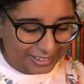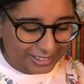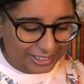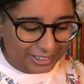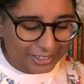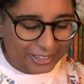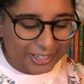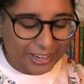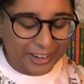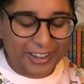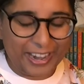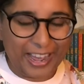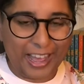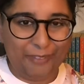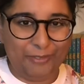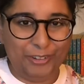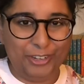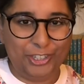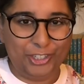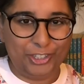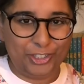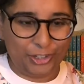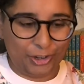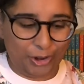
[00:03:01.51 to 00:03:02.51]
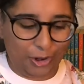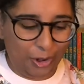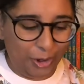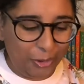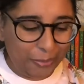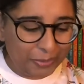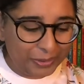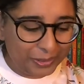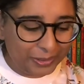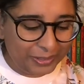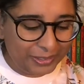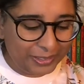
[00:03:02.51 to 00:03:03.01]
You don't have a
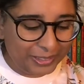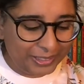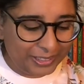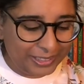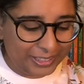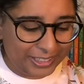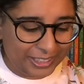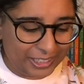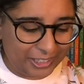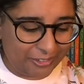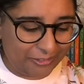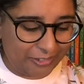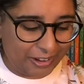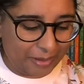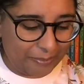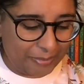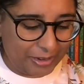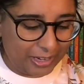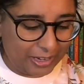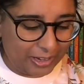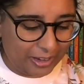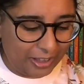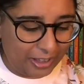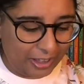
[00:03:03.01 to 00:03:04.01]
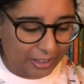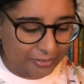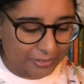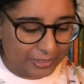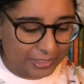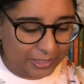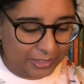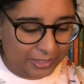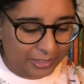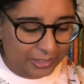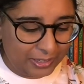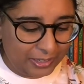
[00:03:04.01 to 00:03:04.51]
job," Little Rabbit laughed.
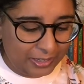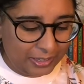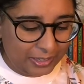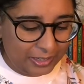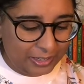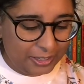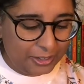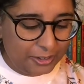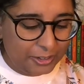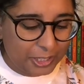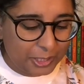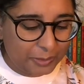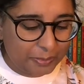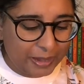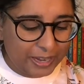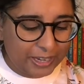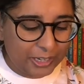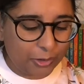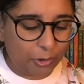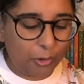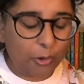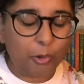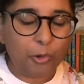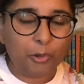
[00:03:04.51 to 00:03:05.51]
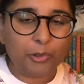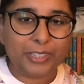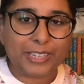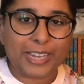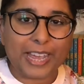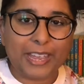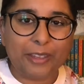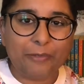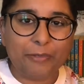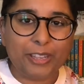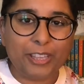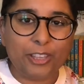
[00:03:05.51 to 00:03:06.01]
"You spend all
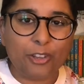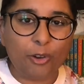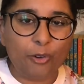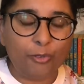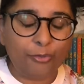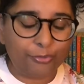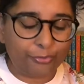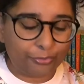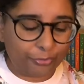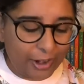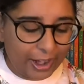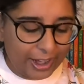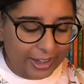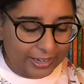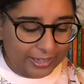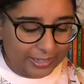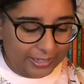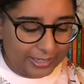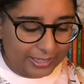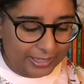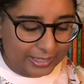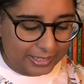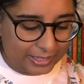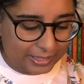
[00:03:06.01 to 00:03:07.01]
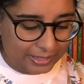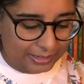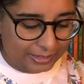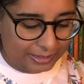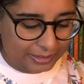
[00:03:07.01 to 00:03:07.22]
day with your friends."